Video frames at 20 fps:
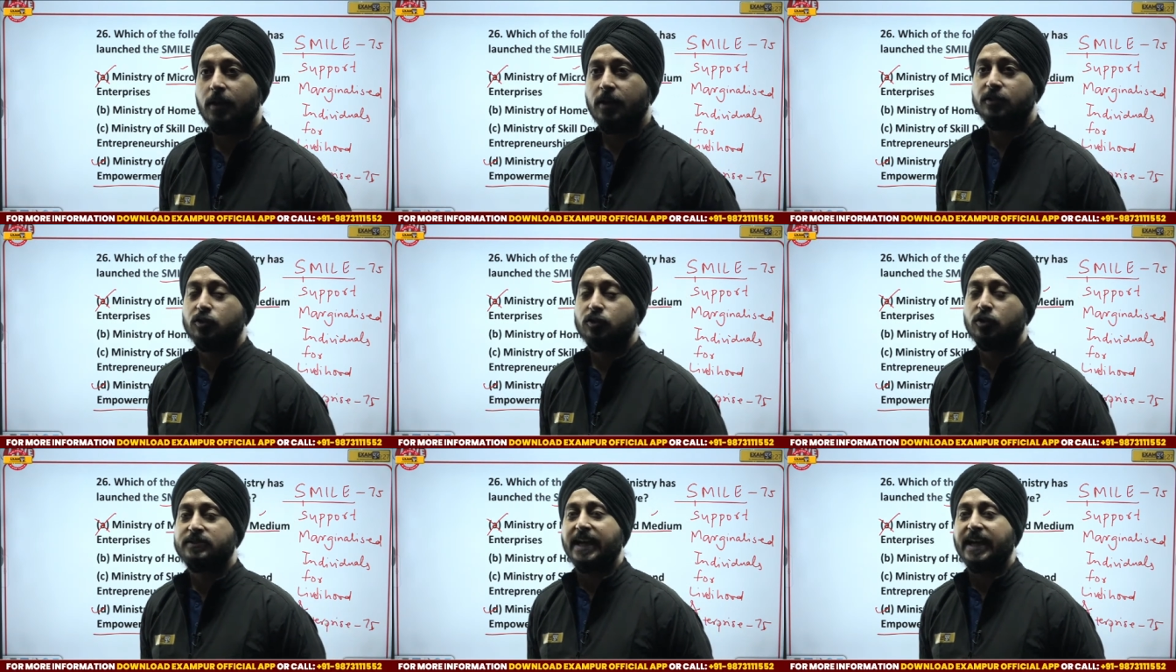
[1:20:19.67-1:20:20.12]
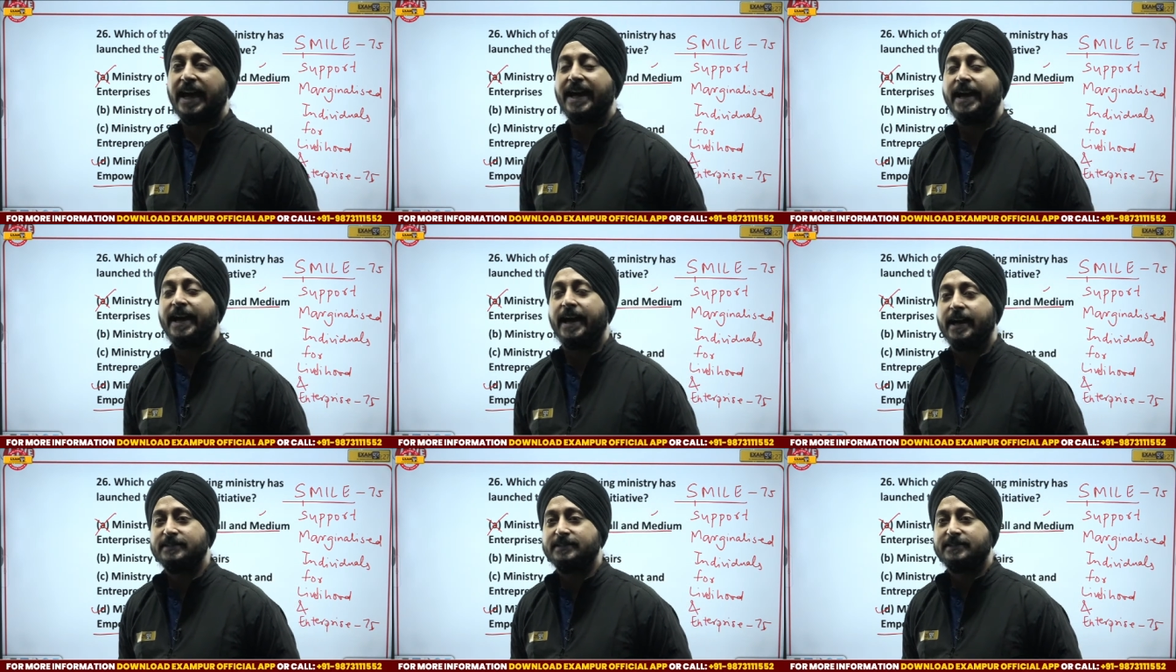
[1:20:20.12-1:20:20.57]
So
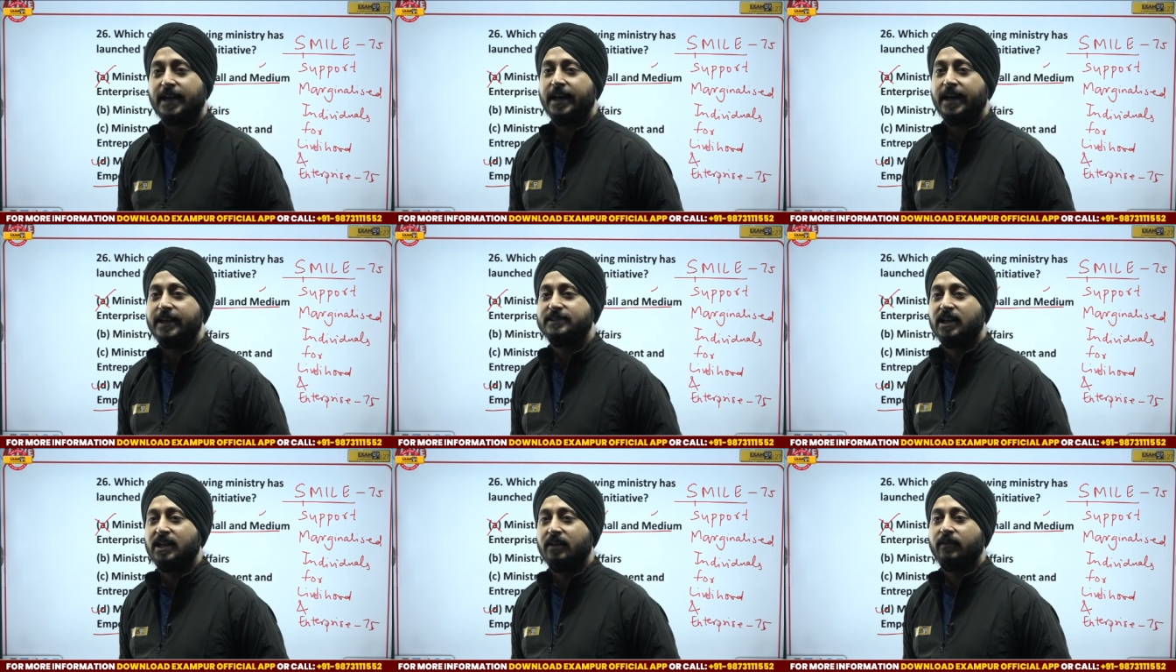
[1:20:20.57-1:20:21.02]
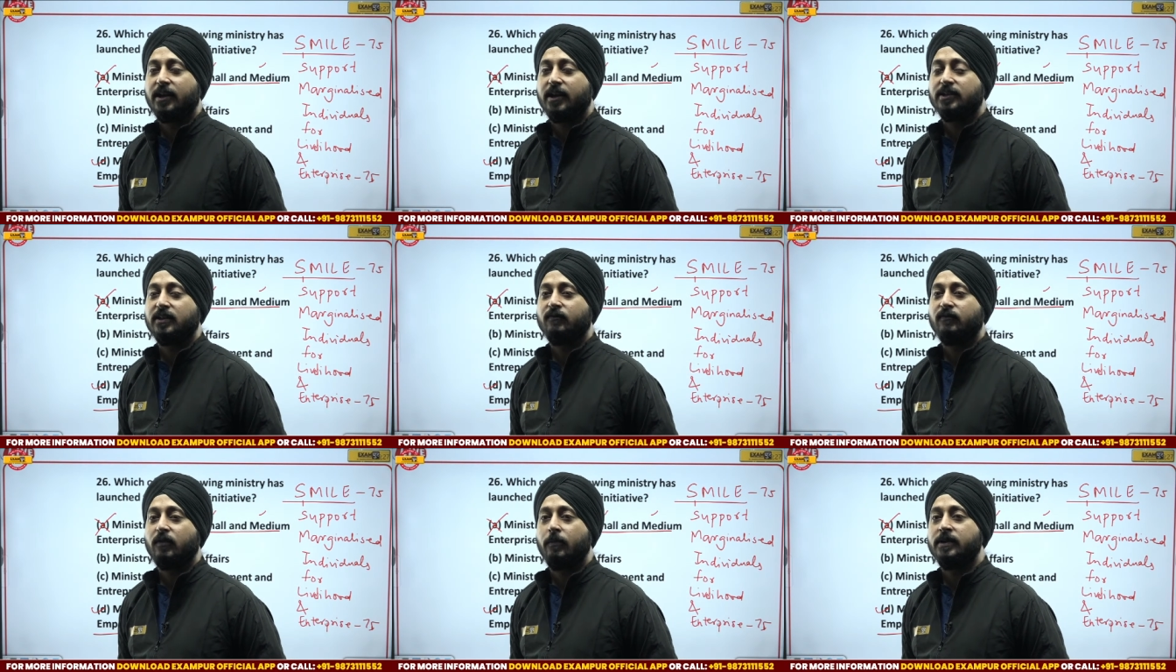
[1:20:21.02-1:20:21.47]
Sai, Sai is giving us
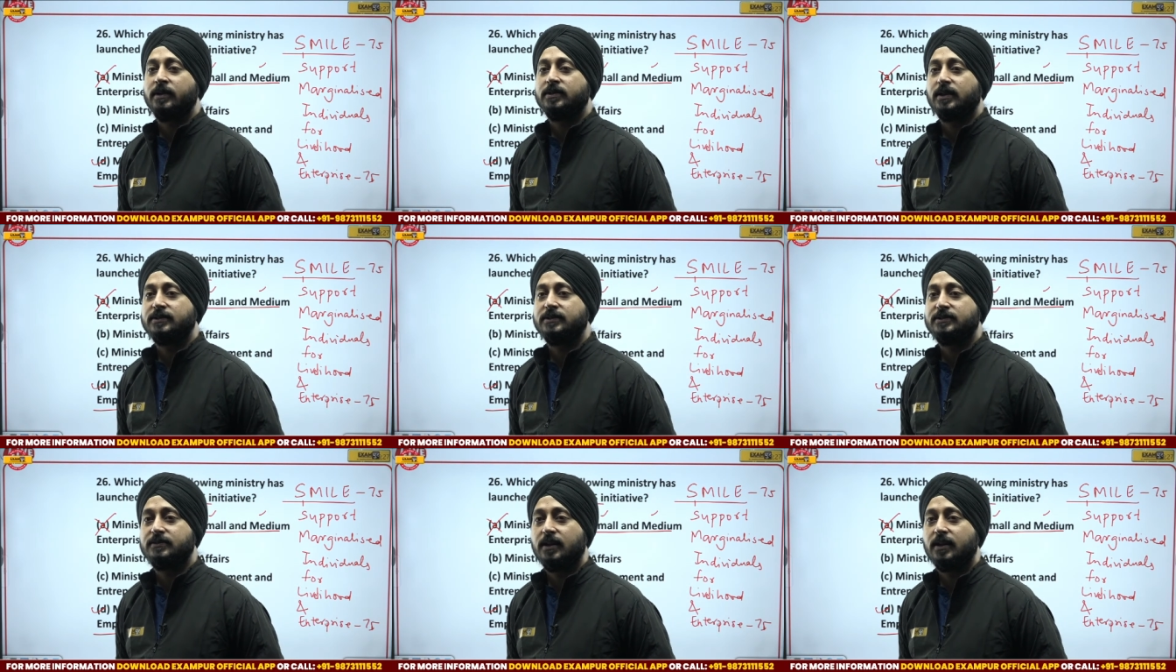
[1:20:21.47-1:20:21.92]
information.